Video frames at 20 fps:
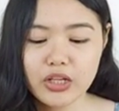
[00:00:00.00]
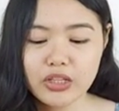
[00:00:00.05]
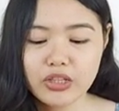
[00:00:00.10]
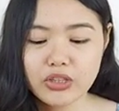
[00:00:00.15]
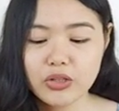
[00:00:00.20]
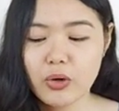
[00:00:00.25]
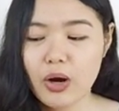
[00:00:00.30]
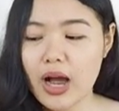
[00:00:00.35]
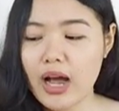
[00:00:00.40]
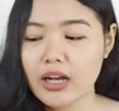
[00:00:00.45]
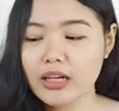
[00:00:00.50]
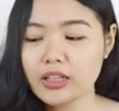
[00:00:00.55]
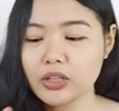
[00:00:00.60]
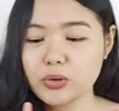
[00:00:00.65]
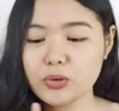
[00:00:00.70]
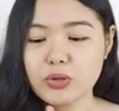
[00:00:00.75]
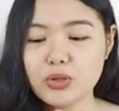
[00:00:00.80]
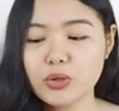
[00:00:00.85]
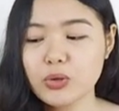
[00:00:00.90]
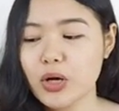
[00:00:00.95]
So ang
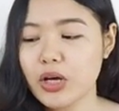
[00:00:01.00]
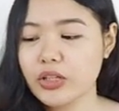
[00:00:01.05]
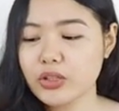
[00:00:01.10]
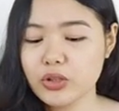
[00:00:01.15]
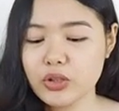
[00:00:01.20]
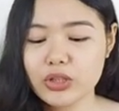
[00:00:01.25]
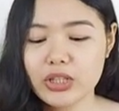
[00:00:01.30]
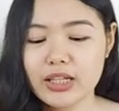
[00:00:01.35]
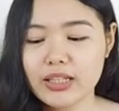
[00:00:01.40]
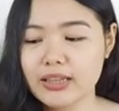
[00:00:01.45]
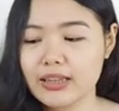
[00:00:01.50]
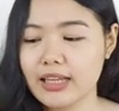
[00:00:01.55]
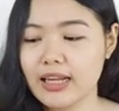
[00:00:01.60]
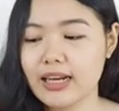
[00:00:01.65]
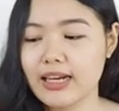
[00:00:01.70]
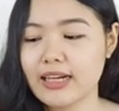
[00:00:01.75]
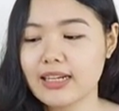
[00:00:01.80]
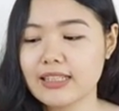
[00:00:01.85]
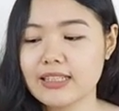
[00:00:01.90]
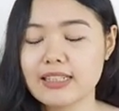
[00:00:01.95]
nagustuhan ko lang
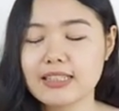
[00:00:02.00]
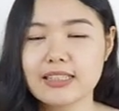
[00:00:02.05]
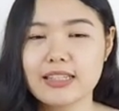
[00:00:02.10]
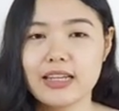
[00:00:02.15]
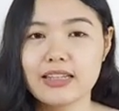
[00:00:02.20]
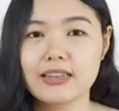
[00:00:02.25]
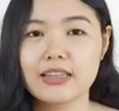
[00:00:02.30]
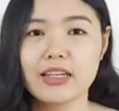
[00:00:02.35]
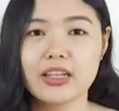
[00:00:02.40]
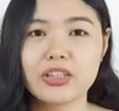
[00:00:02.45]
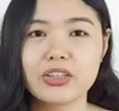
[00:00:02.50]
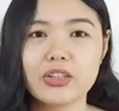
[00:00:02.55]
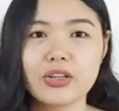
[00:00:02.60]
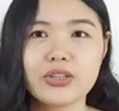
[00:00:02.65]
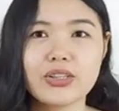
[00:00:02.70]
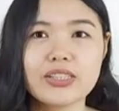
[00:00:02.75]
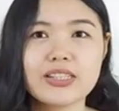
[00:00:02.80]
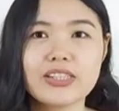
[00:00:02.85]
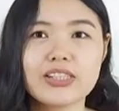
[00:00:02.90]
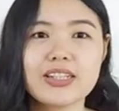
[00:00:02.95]
talaga sa set na ito
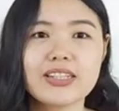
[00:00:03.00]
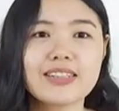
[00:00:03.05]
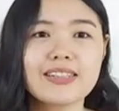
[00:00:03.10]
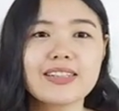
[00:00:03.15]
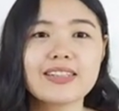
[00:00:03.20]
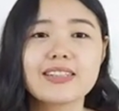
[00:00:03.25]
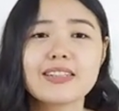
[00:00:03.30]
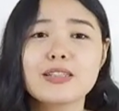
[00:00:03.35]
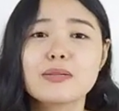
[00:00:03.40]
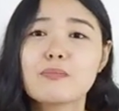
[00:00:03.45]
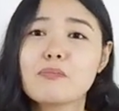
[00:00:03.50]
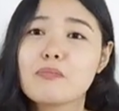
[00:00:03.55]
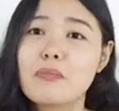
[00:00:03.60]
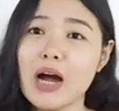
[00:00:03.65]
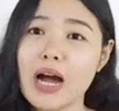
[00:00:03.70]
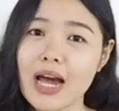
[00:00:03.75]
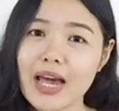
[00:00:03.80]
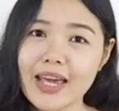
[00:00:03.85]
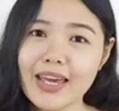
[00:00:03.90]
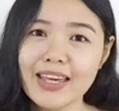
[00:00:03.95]
is just, it's
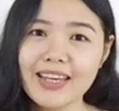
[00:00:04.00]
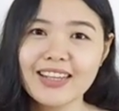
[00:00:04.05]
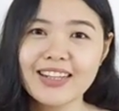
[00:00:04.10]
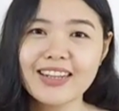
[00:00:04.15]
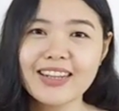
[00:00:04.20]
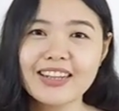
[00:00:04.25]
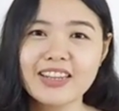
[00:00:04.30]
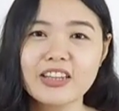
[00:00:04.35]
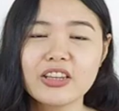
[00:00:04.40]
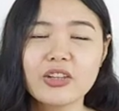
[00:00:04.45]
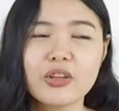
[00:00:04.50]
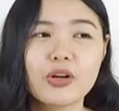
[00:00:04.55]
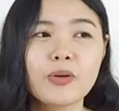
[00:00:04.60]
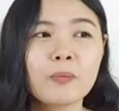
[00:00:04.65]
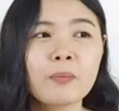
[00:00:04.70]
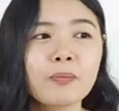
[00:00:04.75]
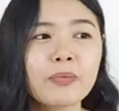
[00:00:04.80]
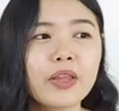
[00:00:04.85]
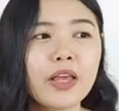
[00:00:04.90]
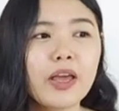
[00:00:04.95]
mild,
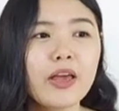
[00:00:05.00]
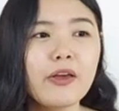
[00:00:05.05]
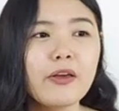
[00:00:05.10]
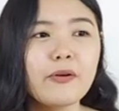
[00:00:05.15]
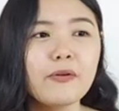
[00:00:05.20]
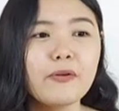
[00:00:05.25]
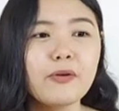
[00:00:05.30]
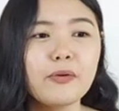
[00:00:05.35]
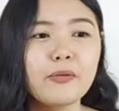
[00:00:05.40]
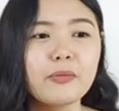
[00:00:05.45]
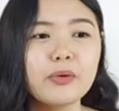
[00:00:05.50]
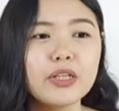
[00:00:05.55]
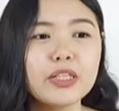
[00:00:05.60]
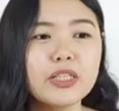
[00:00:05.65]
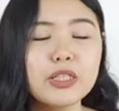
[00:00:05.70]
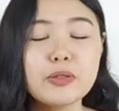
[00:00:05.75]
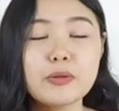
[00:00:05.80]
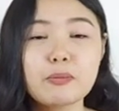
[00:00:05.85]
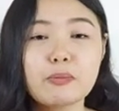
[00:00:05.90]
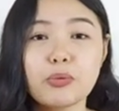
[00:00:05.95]
no?
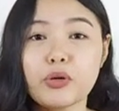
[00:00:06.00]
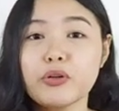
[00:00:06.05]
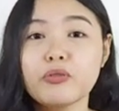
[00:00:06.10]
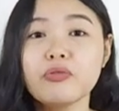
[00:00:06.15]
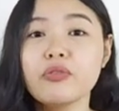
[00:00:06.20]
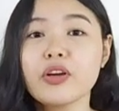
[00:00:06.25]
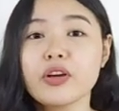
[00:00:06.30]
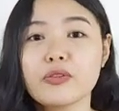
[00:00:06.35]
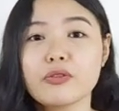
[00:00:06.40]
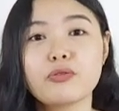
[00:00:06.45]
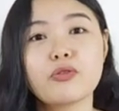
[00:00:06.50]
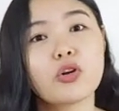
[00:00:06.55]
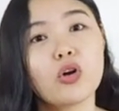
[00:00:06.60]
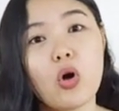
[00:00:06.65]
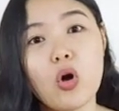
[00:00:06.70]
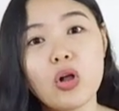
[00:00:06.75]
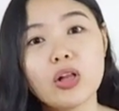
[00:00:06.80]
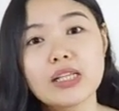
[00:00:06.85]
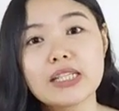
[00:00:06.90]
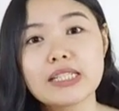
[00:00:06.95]
It's perfect
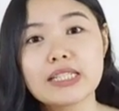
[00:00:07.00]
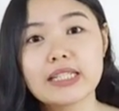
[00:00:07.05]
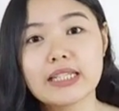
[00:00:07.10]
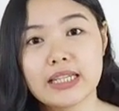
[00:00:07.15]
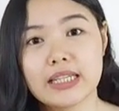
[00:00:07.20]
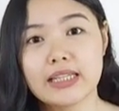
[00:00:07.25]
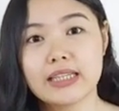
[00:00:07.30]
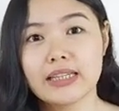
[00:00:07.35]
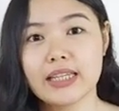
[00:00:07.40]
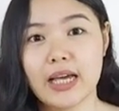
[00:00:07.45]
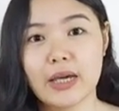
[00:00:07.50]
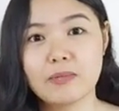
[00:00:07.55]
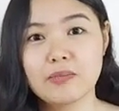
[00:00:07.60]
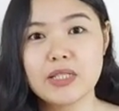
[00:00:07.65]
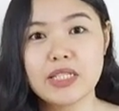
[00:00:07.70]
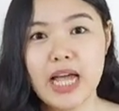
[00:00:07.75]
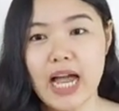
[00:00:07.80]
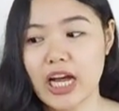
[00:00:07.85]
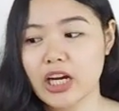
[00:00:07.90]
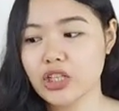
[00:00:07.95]
for all skin
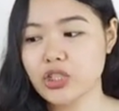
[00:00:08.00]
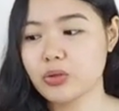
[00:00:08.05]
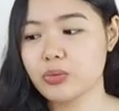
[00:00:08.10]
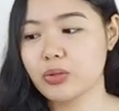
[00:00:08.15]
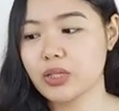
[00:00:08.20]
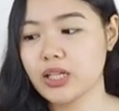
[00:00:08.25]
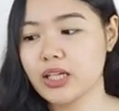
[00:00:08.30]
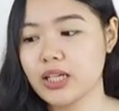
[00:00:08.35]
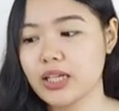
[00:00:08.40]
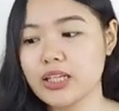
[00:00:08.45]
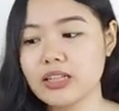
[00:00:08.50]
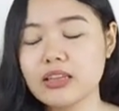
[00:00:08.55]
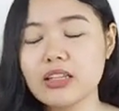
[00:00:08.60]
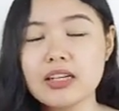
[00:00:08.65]
types actually.